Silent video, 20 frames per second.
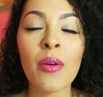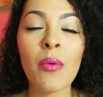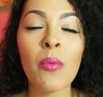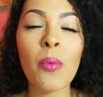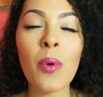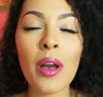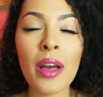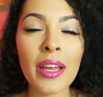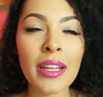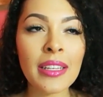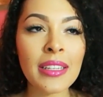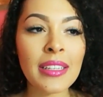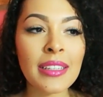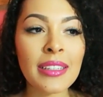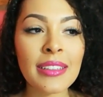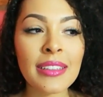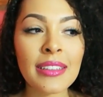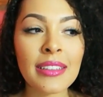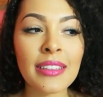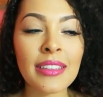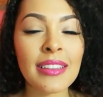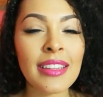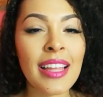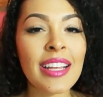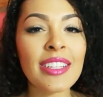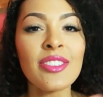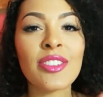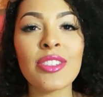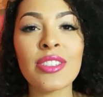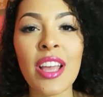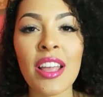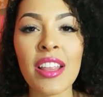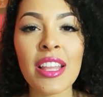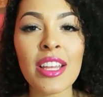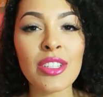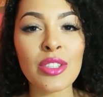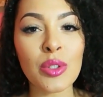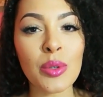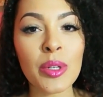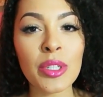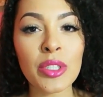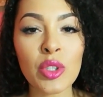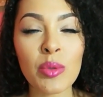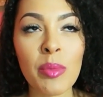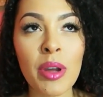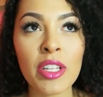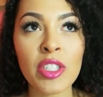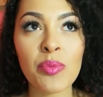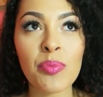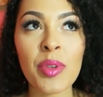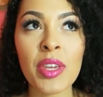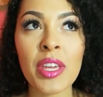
one, that's just I think doing too much,